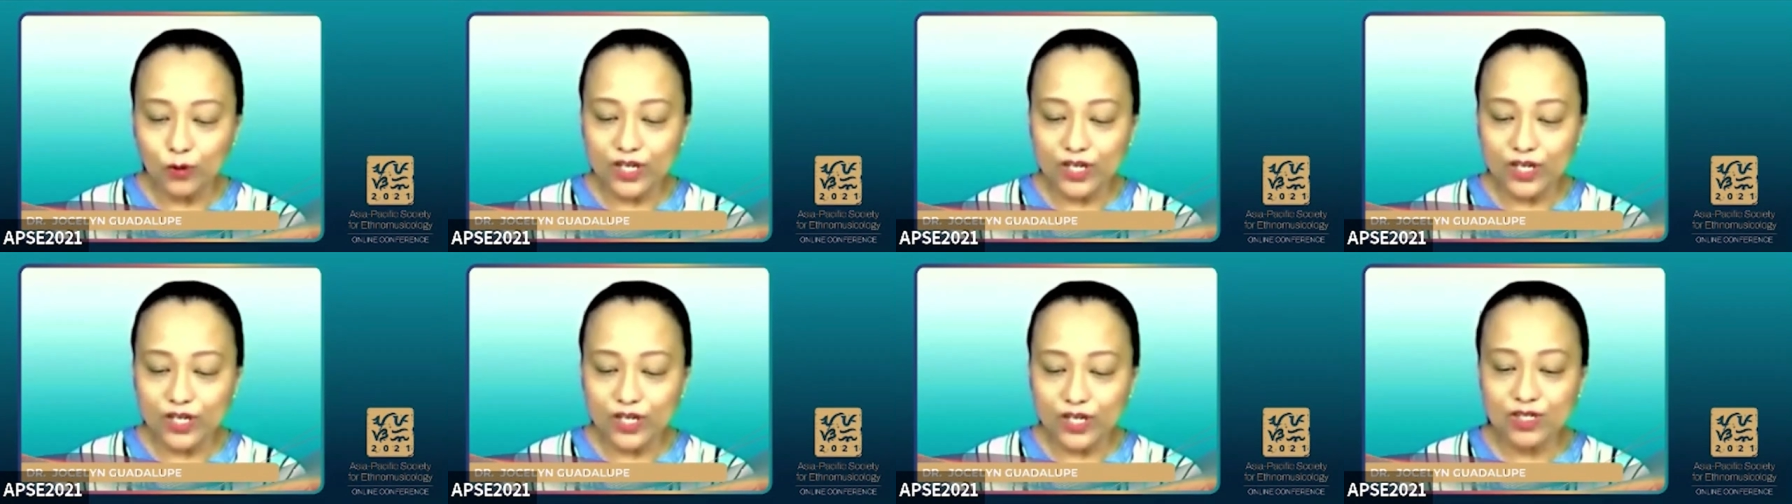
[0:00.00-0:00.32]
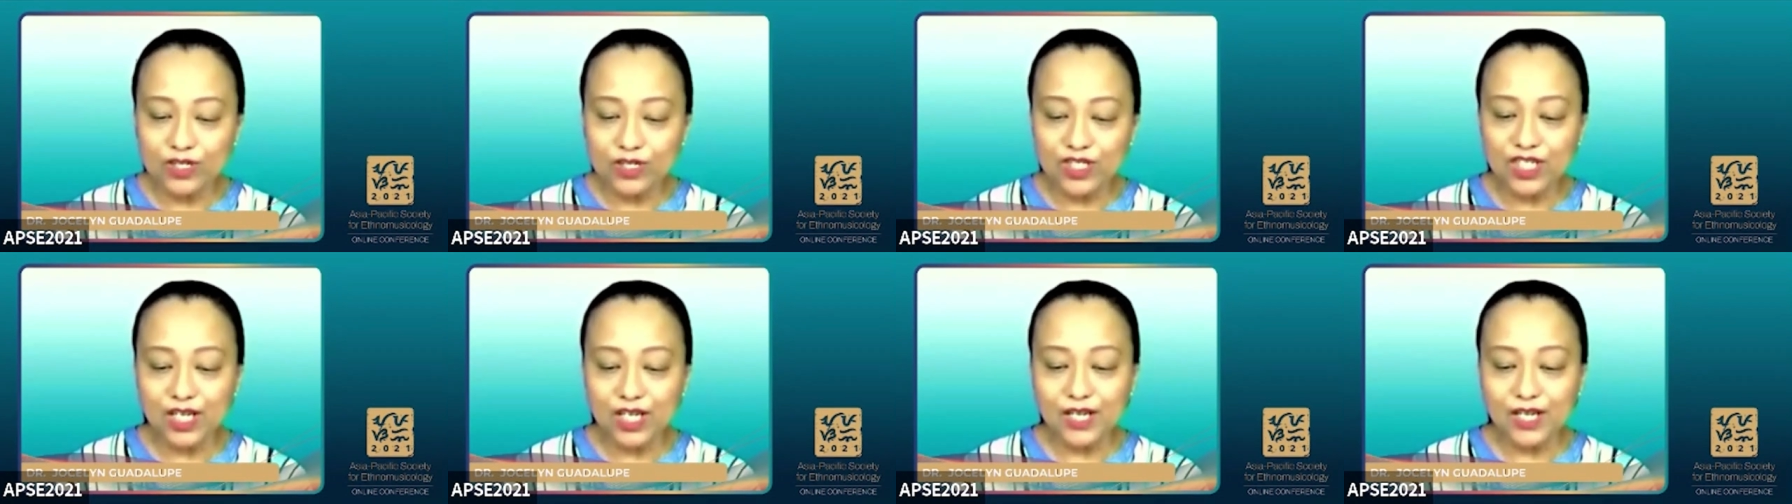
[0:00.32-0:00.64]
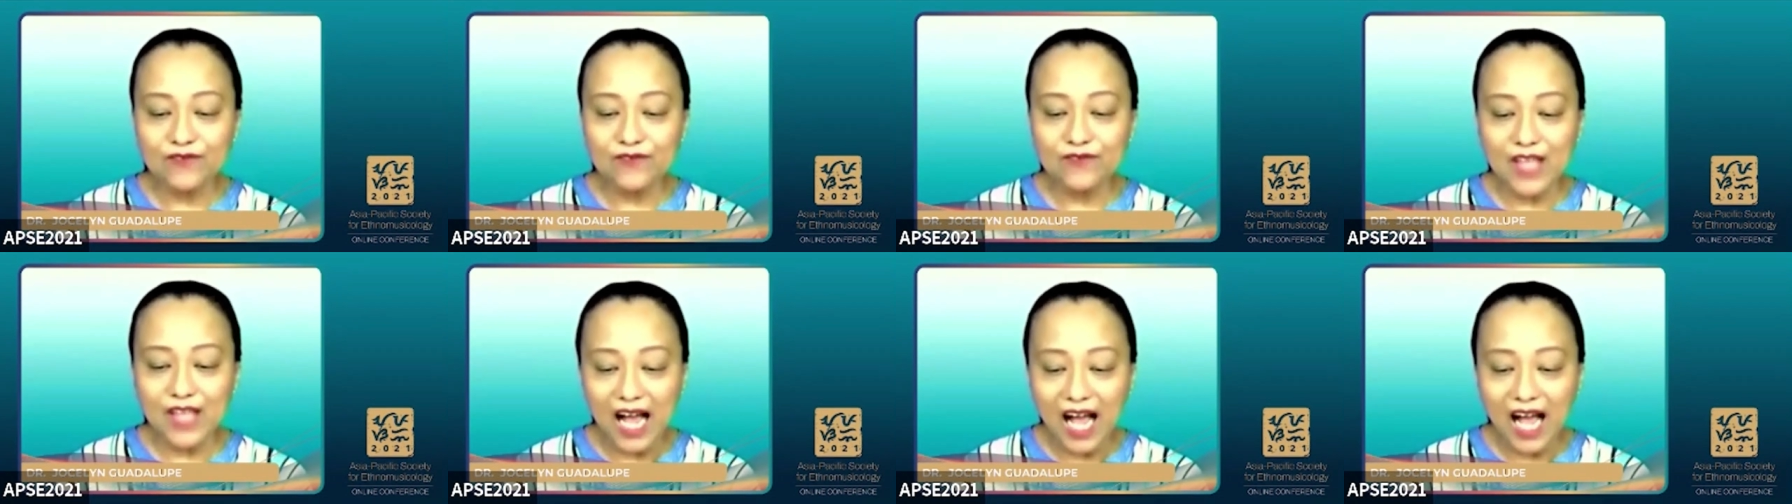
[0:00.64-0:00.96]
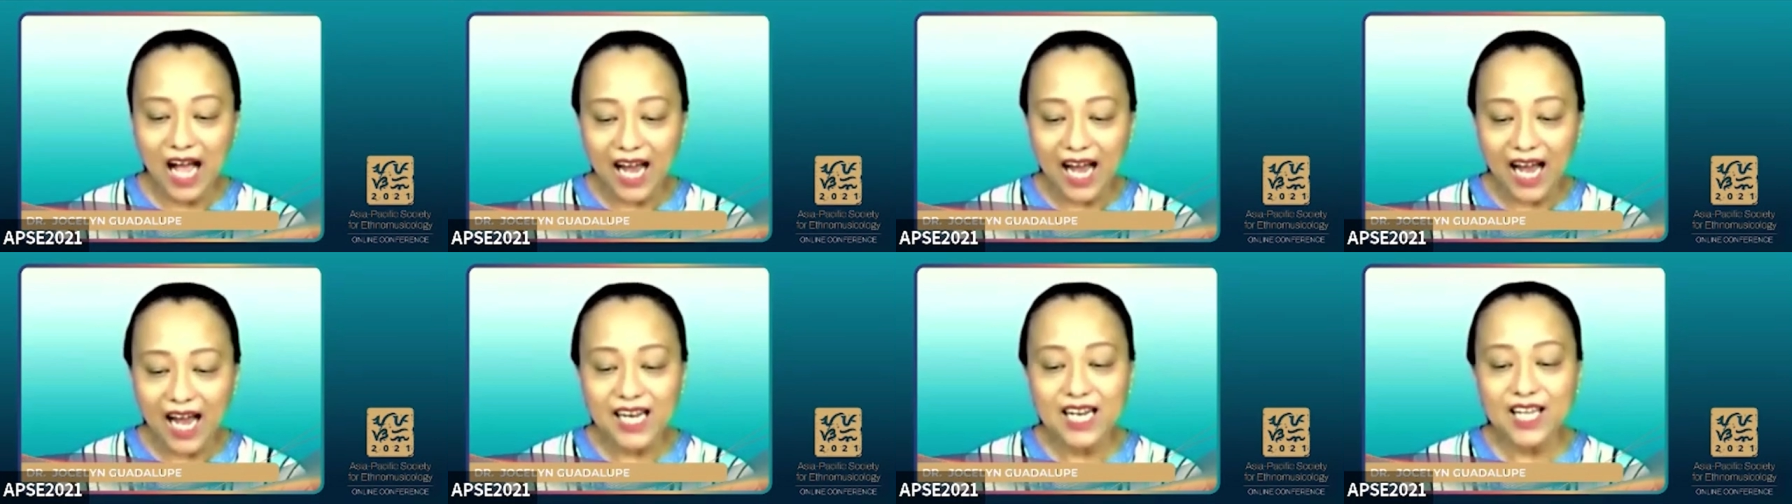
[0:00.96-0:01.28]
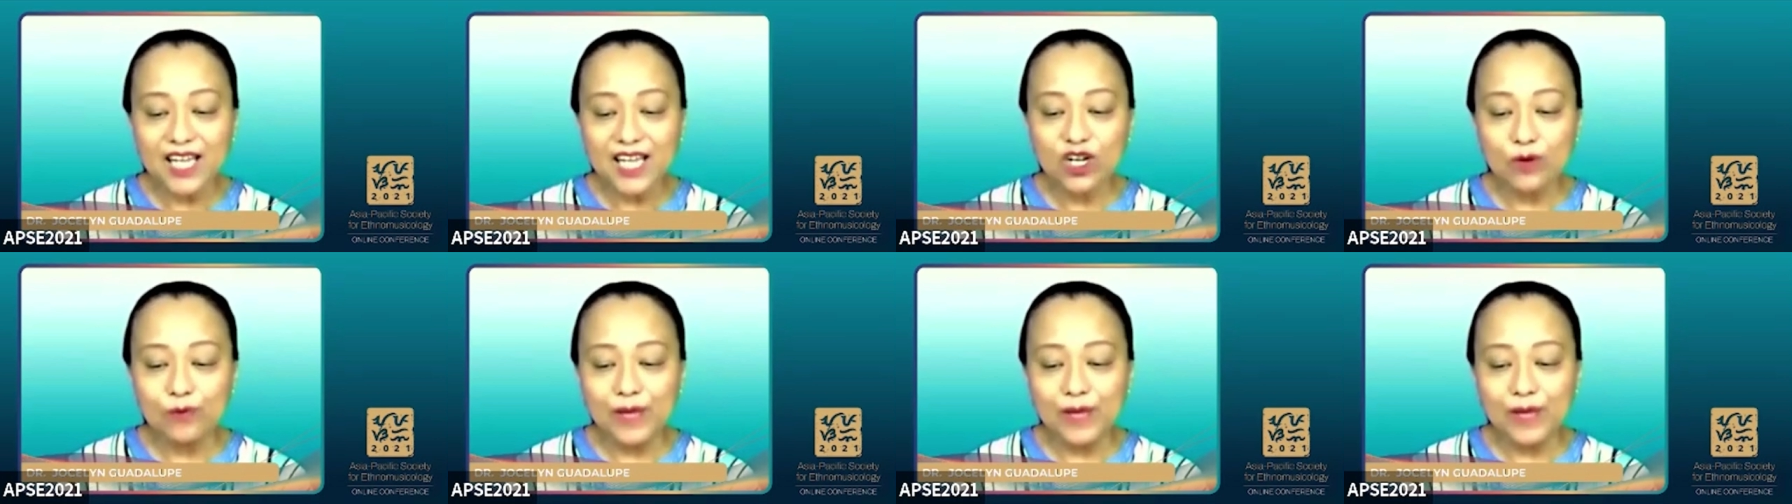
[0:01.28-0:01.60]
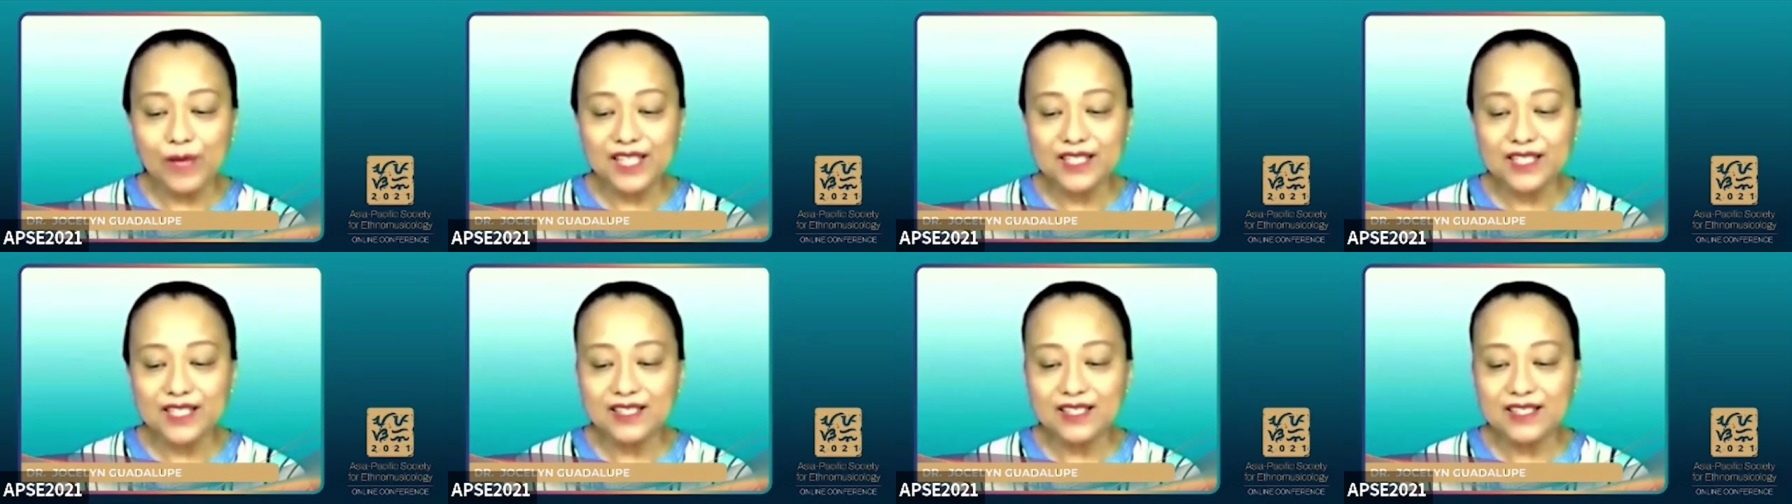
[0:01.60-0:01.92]
received the highly
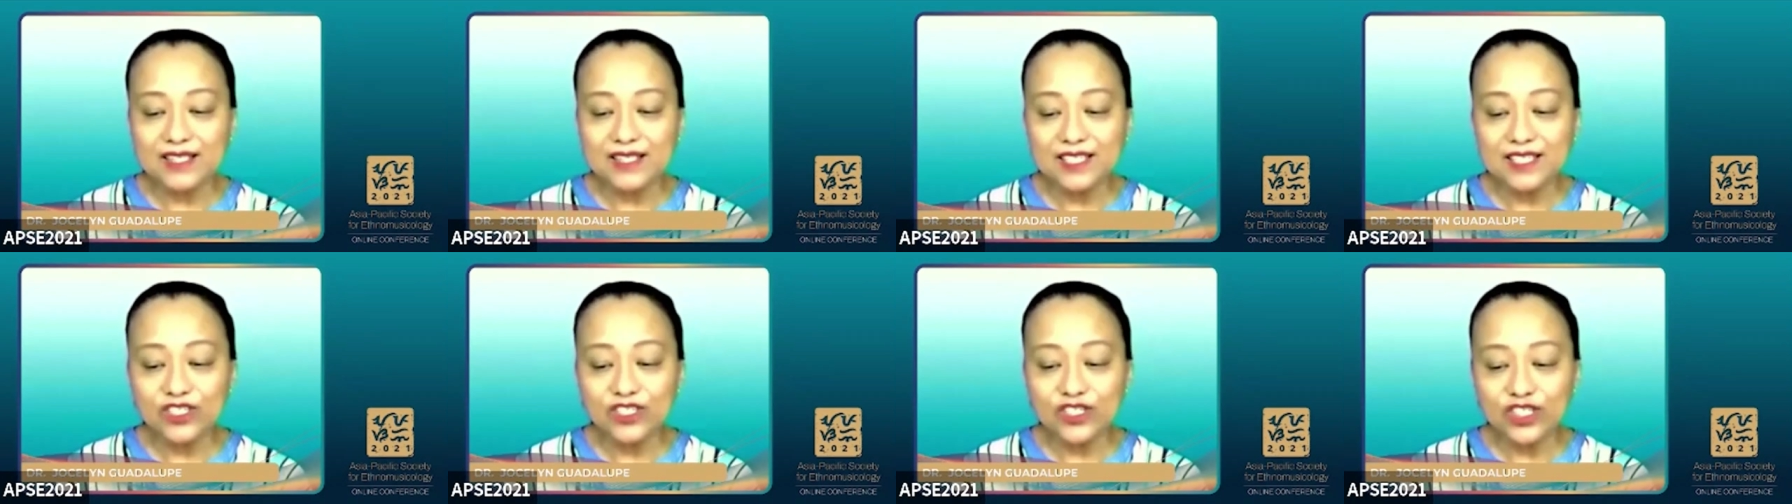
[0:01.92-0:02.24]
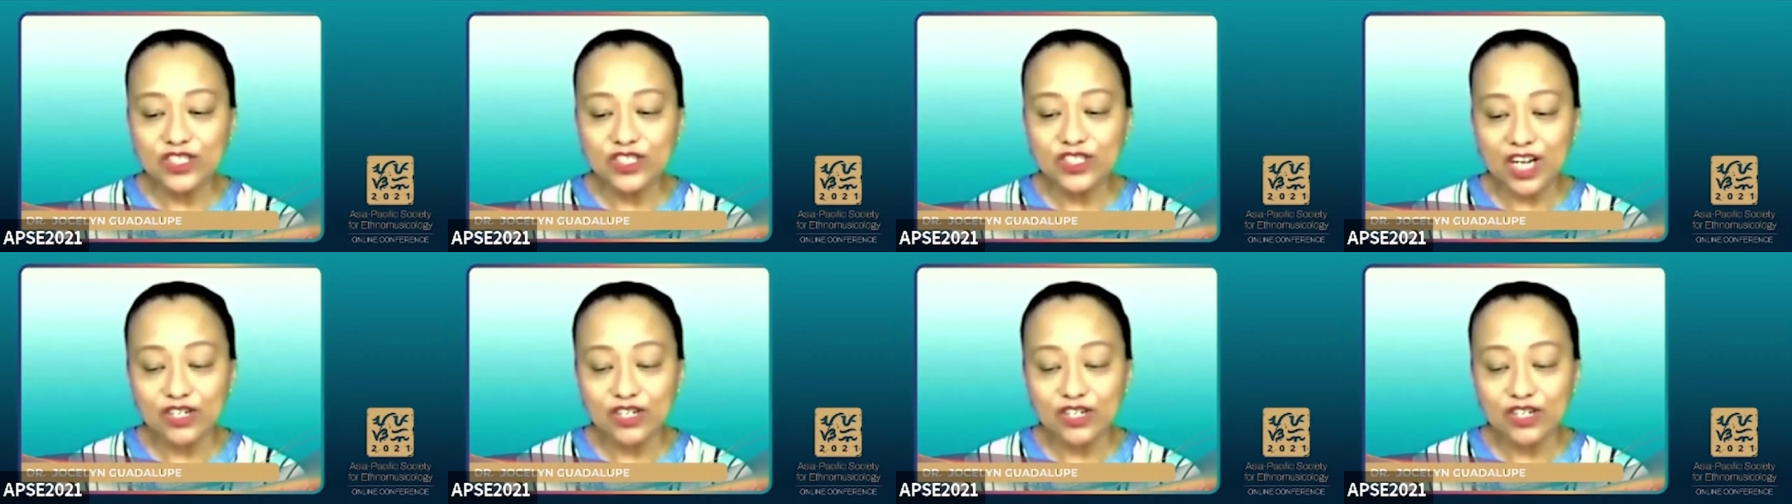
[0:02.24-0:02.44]
commended dissertation